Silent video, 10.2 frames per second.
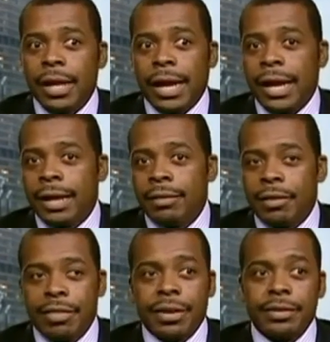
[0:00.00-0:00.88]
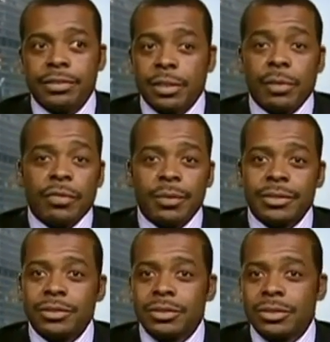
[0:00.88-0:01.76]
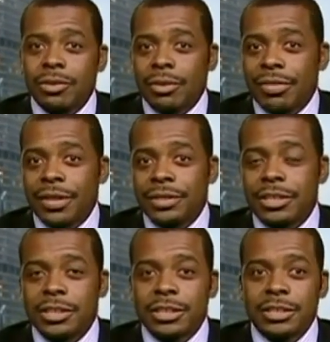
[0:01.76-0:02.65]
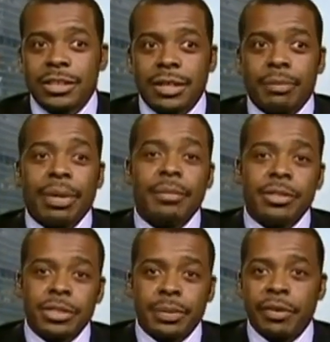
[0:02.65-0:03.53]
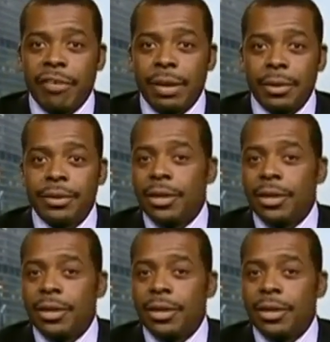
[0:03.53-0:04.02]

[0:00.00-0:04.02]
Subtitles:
and some of them are still stuck on things such as penmanship and grammar.